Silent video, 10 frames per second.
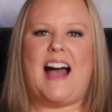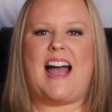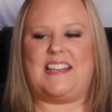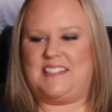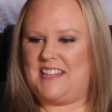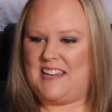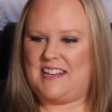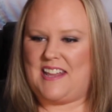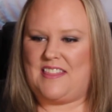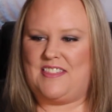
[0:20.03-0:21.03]
I
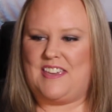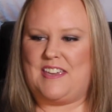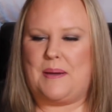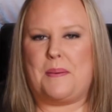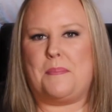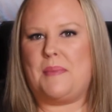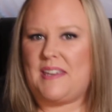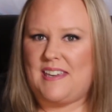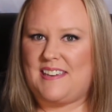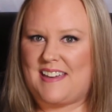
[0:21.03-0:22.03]
did the Mickie